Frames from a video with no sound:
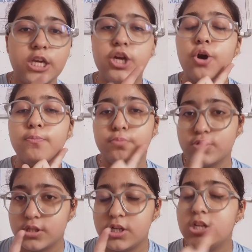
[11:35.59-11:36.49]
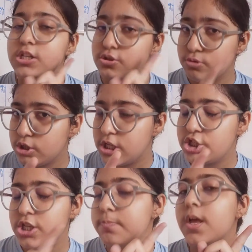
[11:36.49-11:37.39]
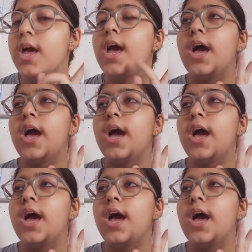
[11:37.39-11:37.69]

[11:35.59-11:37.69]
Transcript: dissociation